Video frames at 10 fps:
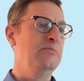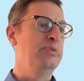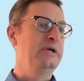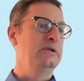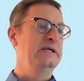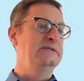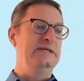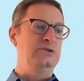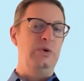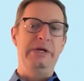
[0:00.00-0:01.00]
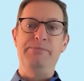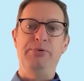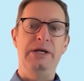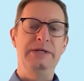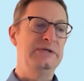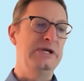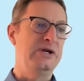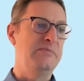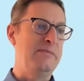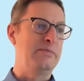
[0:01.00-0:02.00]
Bill is a 20 plus
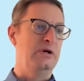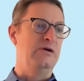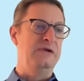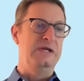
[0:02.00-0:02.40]
year member of